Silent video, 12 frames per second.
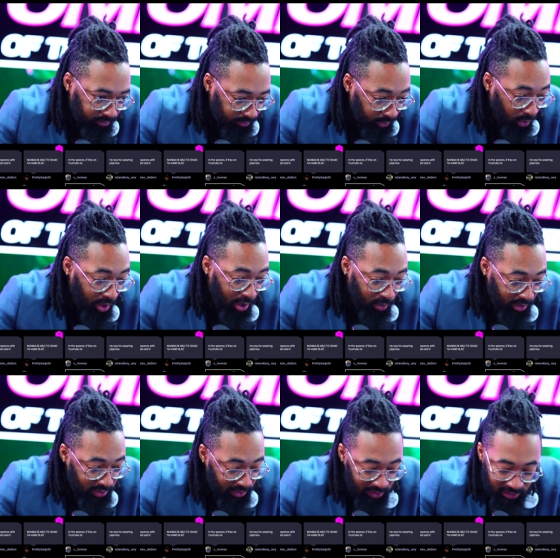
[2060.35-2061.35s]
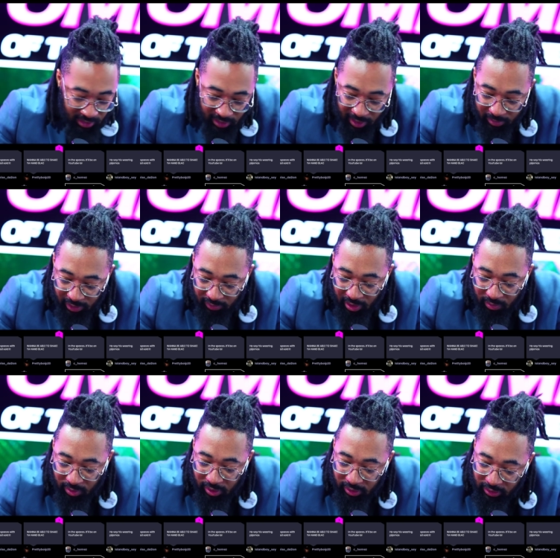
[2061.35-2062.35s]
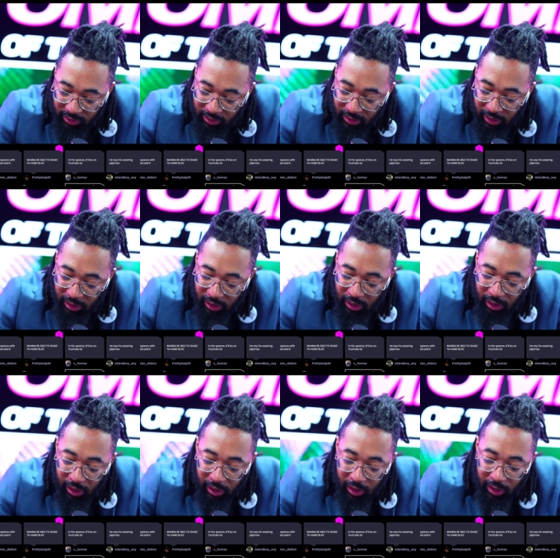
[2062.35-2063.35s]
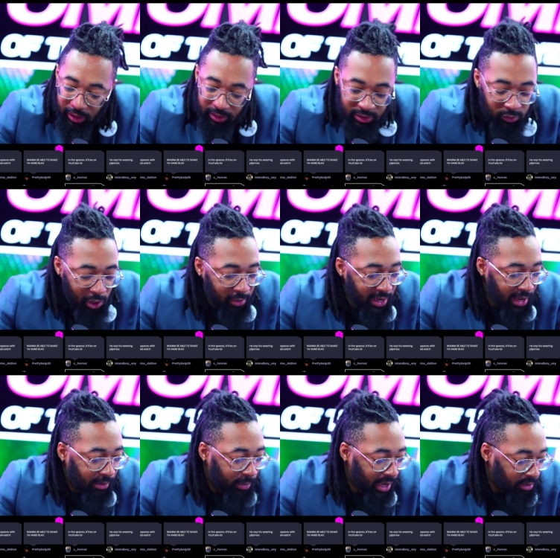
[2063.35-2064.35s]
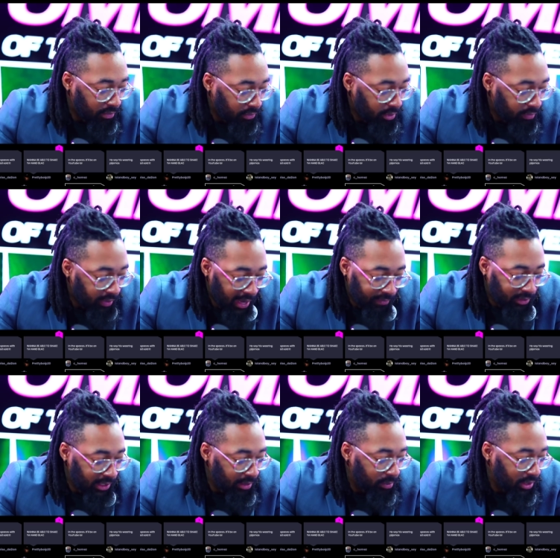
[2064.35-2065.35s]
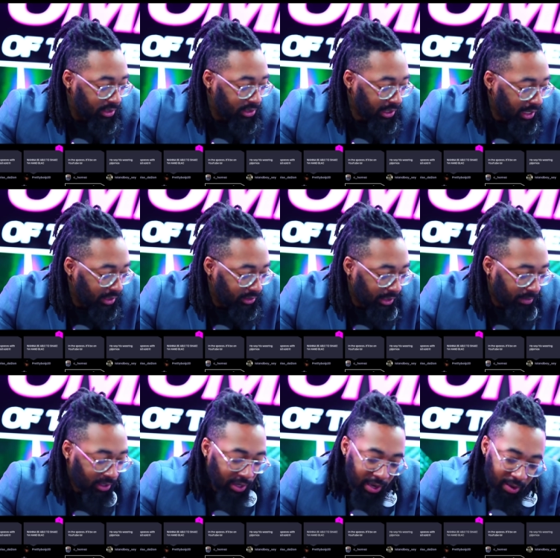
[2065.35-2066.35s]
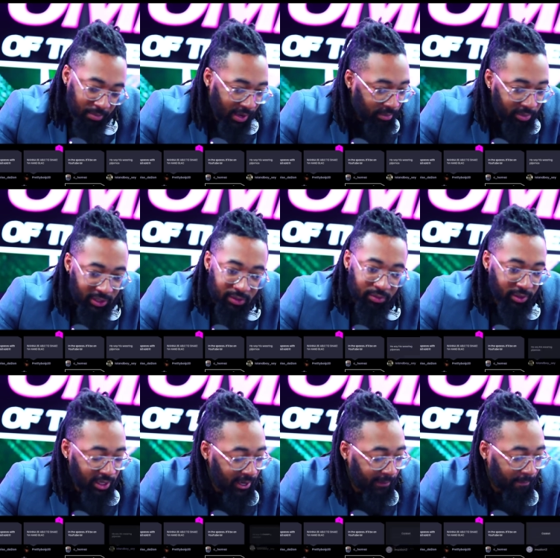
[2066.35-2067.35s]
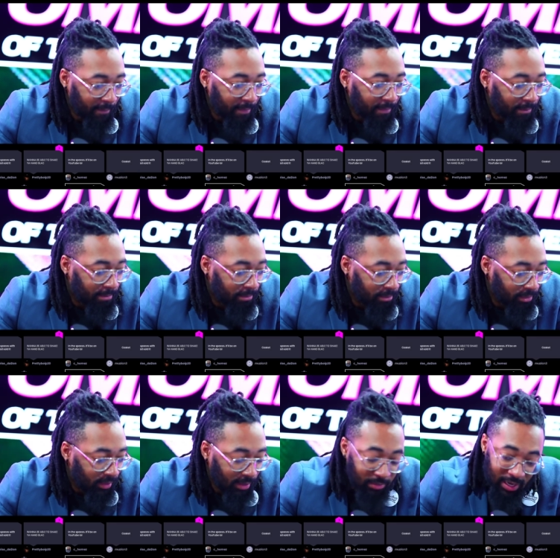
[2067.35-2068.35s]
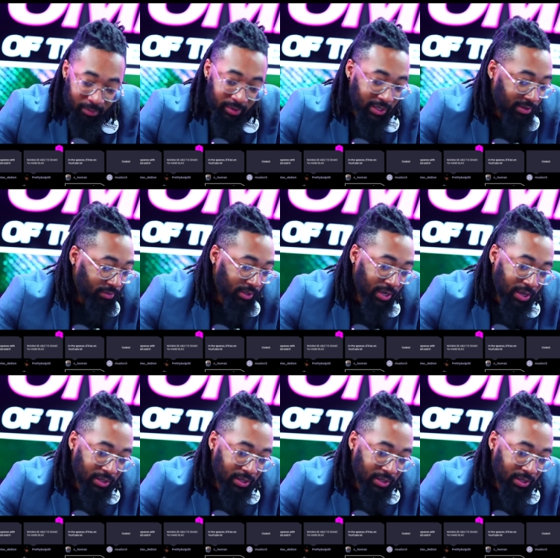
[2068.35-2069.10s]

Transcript: Oh, Anwar said he said it. I believe Anwar. Uh, this is why we had it back and forth. After he beat John John, I'm like, uh, I'm not a believer yet. I'm not a believer yet.